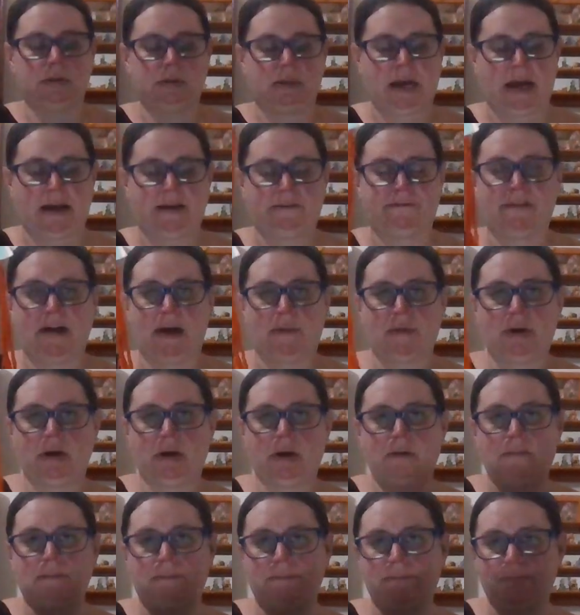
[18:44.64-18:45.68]
dyed
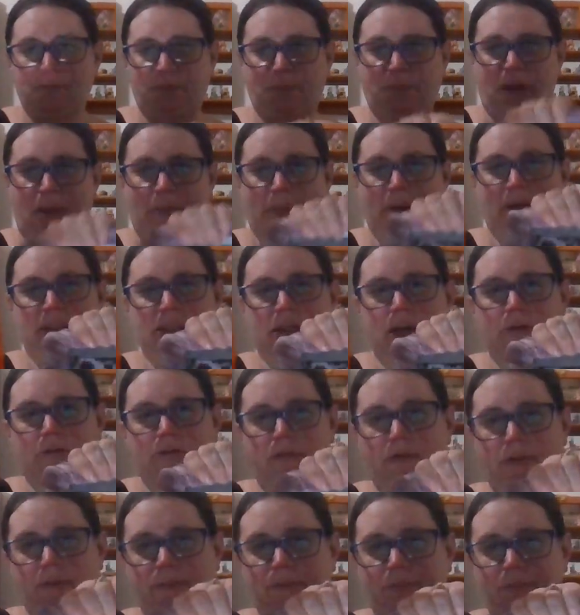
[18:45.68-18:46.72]
fabric by
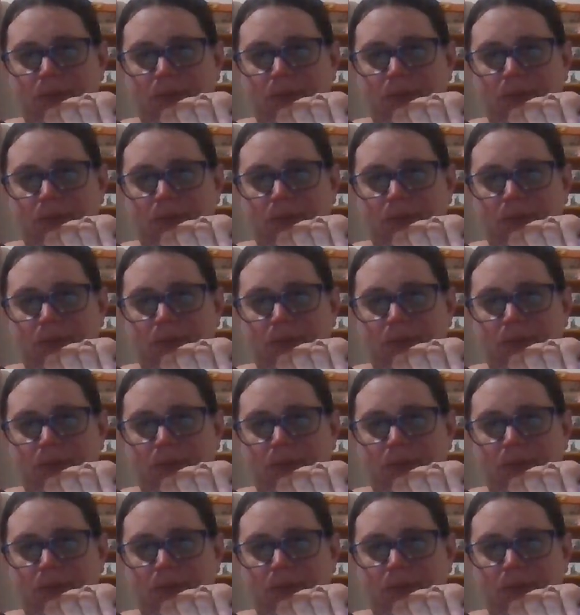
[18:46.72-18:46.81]
myself.